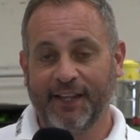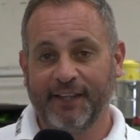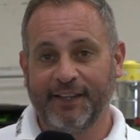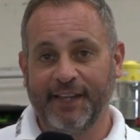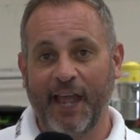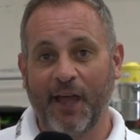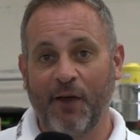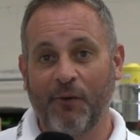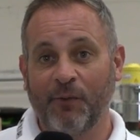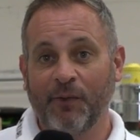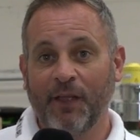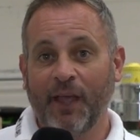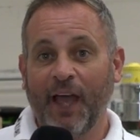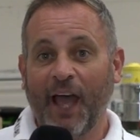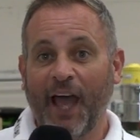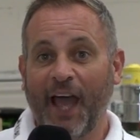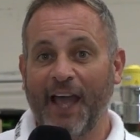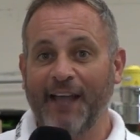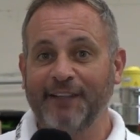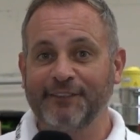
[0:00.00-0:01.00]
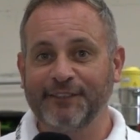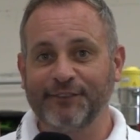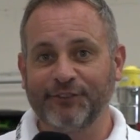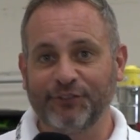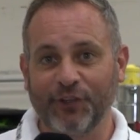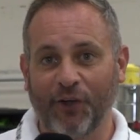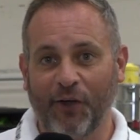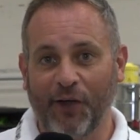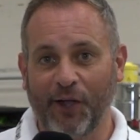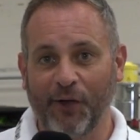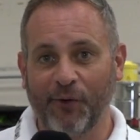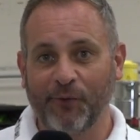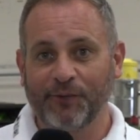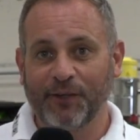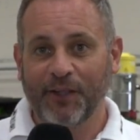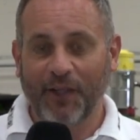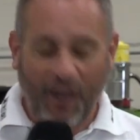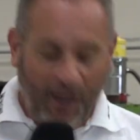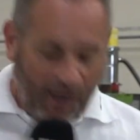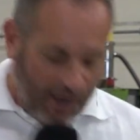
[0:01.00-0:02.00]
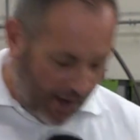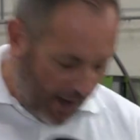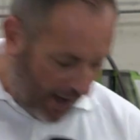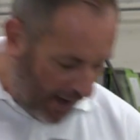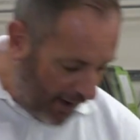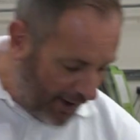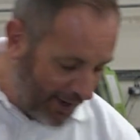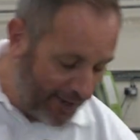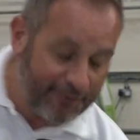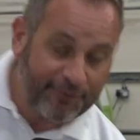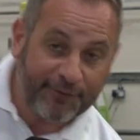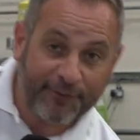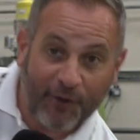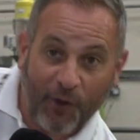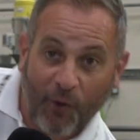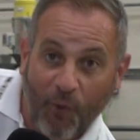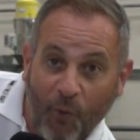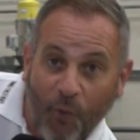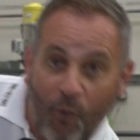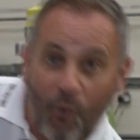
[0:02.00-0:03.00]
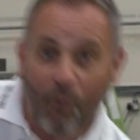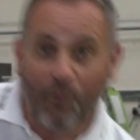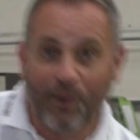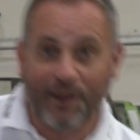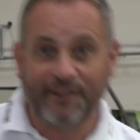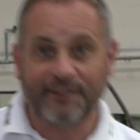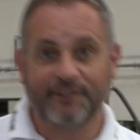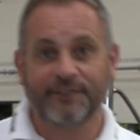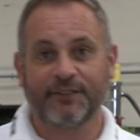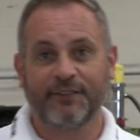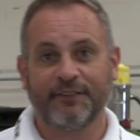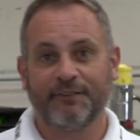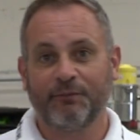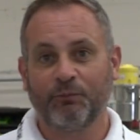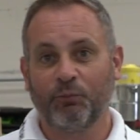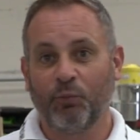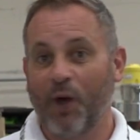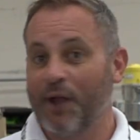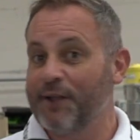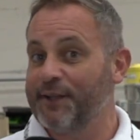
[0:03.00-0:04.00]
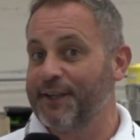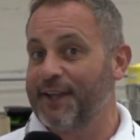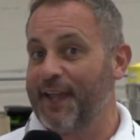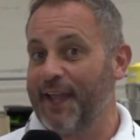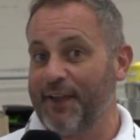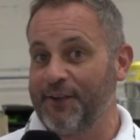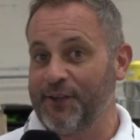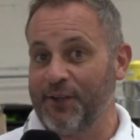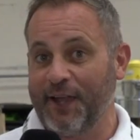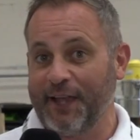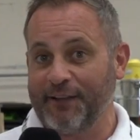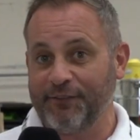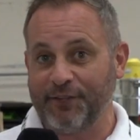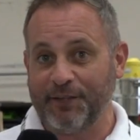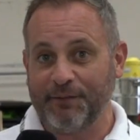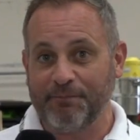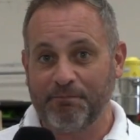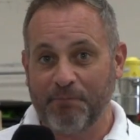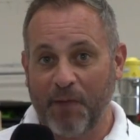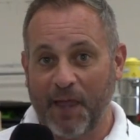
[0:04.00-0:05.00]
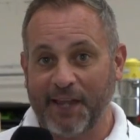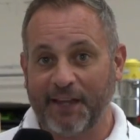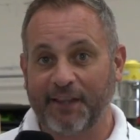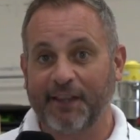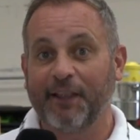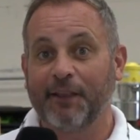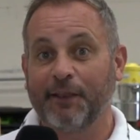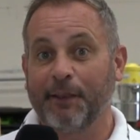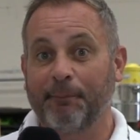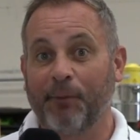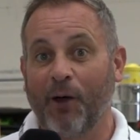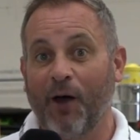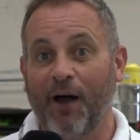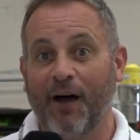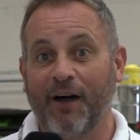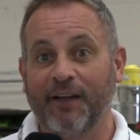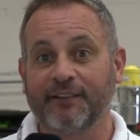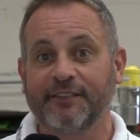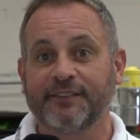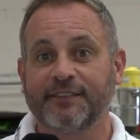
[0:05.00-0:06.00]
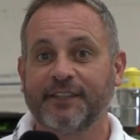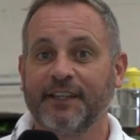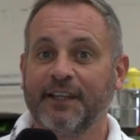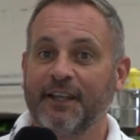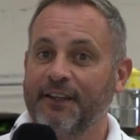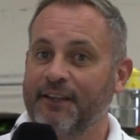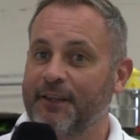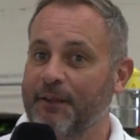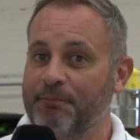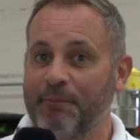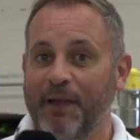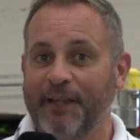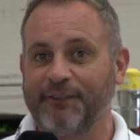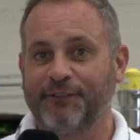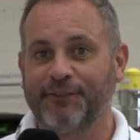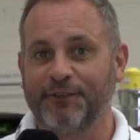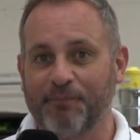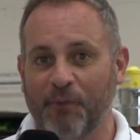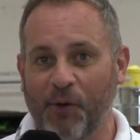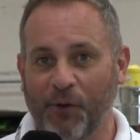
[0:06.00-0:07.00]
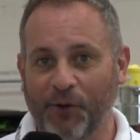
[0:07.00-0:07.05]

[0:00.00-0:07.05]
Now, as a child, I've always wondered how you actually make the parts that makes your